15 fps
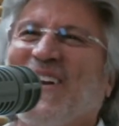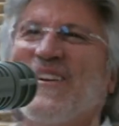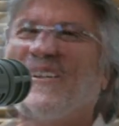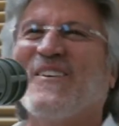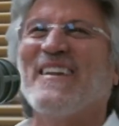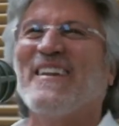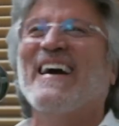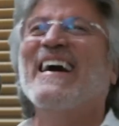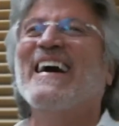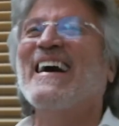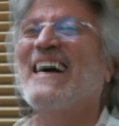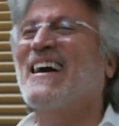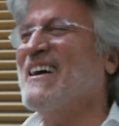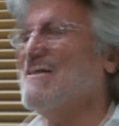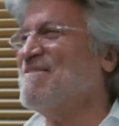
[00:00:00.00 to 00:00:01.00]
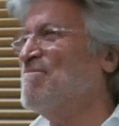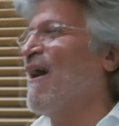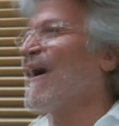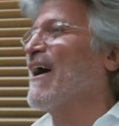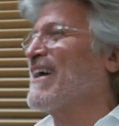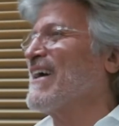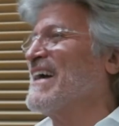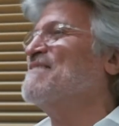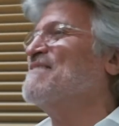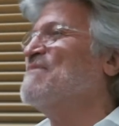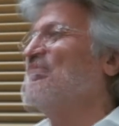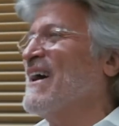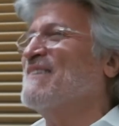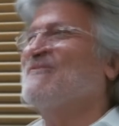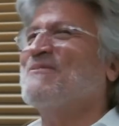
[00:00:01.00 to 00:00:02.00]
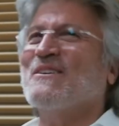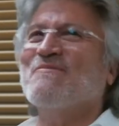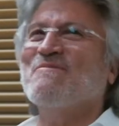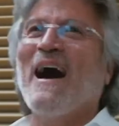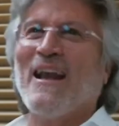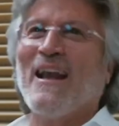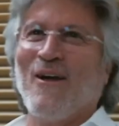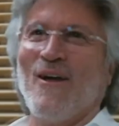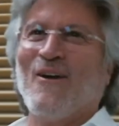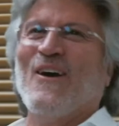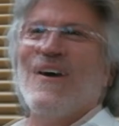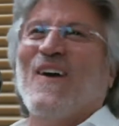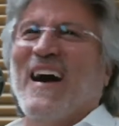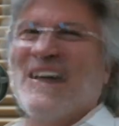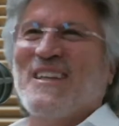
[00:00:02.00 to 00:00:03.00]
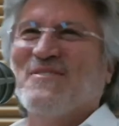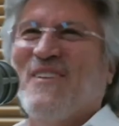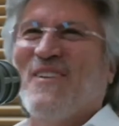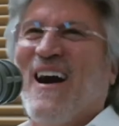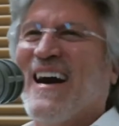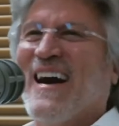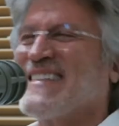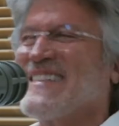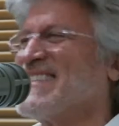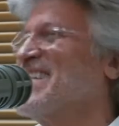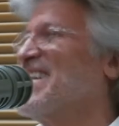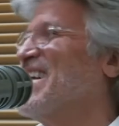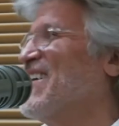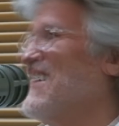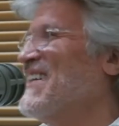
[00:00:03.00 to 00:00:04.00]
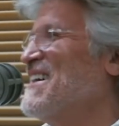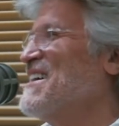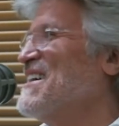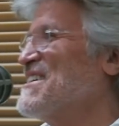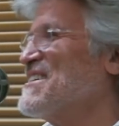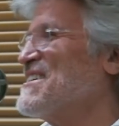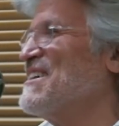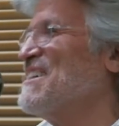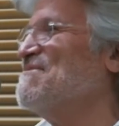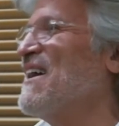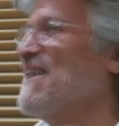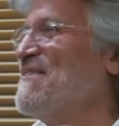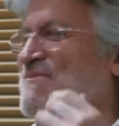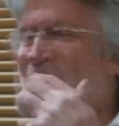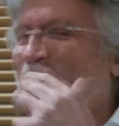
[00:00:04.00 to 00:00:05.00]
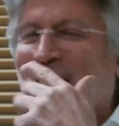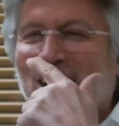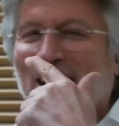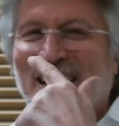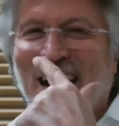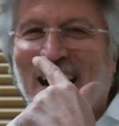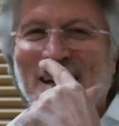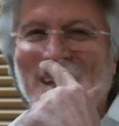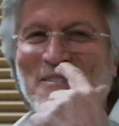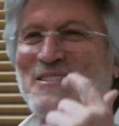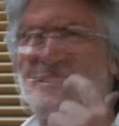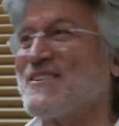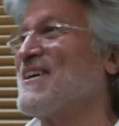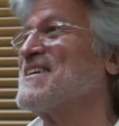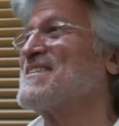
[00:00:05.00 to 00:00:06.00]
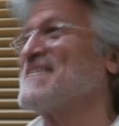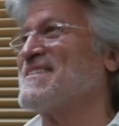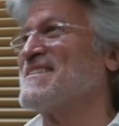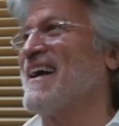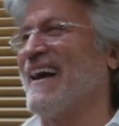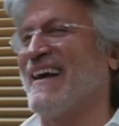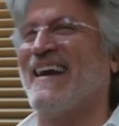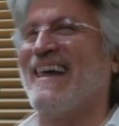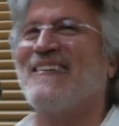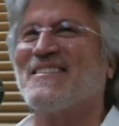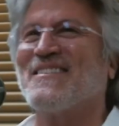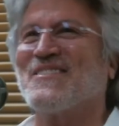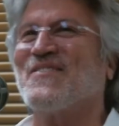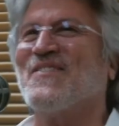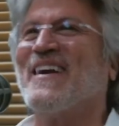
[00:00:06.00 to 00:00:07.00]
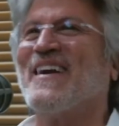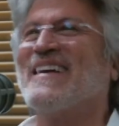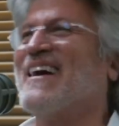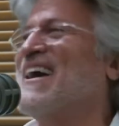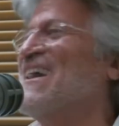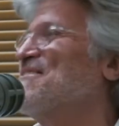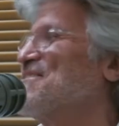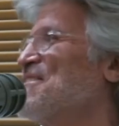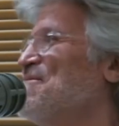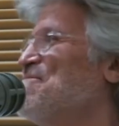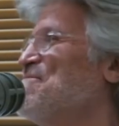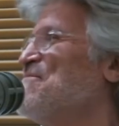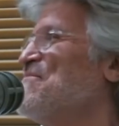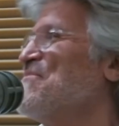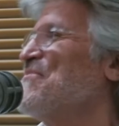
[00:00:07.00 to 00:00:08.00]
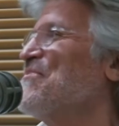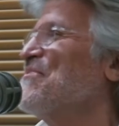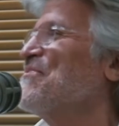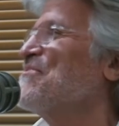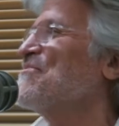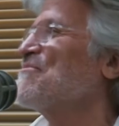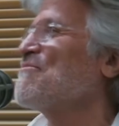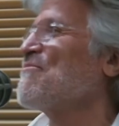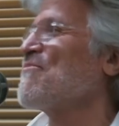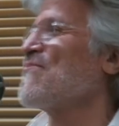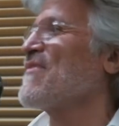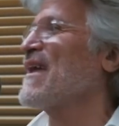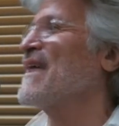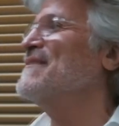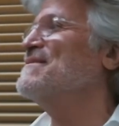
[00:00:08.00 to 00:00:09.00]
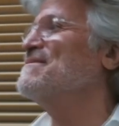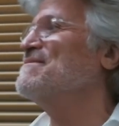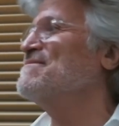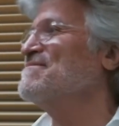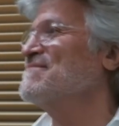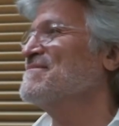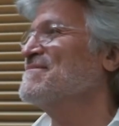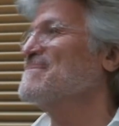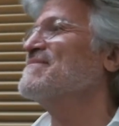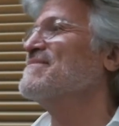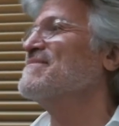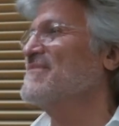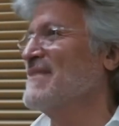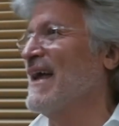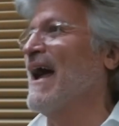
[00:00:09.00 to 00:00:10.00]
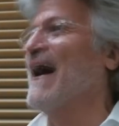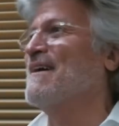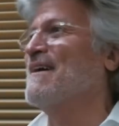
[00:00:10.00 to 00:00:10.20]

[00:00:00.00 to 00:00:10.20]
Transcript: with a marking pen, put my logo on the box, and oh, you know, wow. ship my product out. It was crazy, Jackie. Yeah, That's awesome, times. though. But what a great story for entrepreneurs out there, yeah, you